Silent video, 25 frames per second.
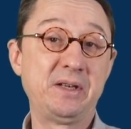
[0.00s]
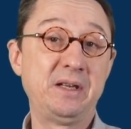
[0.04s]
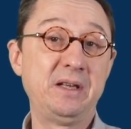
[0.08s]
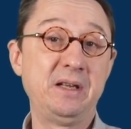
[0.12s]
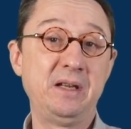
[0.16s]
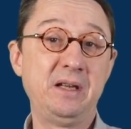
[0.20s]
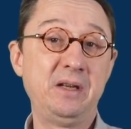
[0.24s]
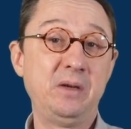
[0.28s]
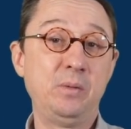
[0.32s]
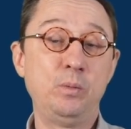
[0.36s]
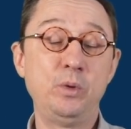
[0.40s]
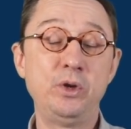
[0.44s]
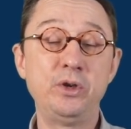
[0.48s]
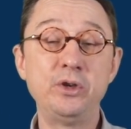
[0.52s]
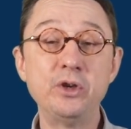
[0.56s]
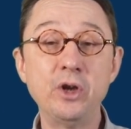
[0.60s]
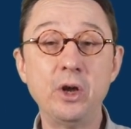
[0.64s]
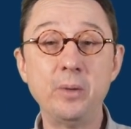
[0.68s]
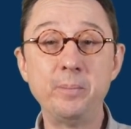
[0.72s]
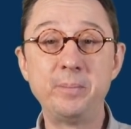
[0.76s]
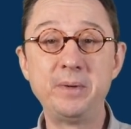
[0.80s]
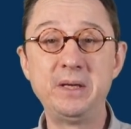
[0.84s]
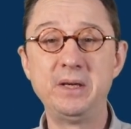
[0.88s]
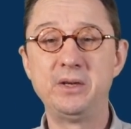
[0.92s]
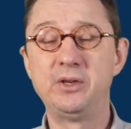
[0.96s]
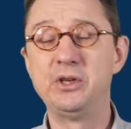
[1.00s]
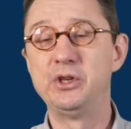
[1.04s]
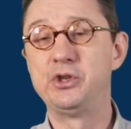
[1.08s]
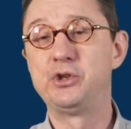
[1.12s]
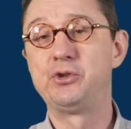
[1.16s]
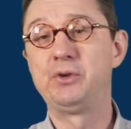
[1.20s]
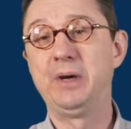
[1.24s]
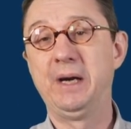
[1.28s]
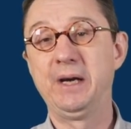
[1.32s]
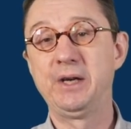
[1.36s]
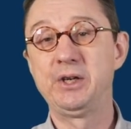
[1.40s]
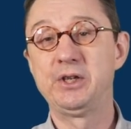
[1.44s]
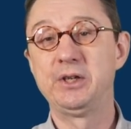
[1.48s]
It would not be a
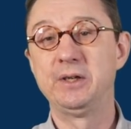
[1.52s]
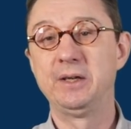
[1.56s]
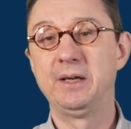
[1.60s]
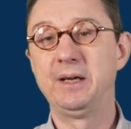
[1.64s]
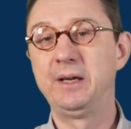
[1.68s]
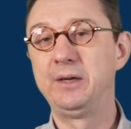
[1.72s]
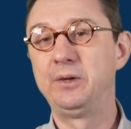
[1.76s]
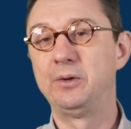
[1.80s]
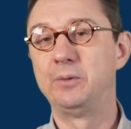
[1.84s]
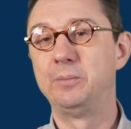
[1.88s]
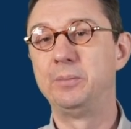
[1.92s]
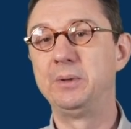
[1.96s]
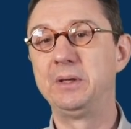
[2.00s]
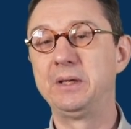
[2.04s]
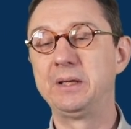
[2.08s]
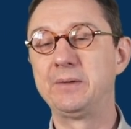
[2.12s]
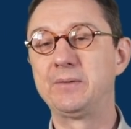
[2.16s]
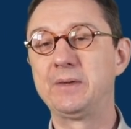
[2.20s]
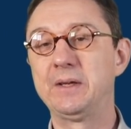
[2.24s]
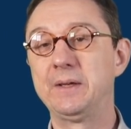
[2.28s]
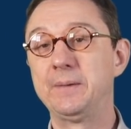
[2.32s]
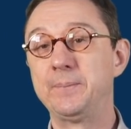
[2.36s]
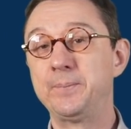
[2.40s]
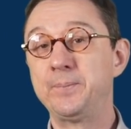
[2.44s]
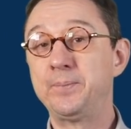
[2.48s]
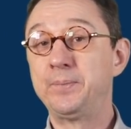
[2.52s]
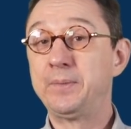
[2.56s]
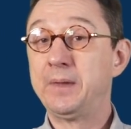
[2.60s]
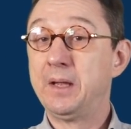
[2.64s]
distraction. I don't believe that.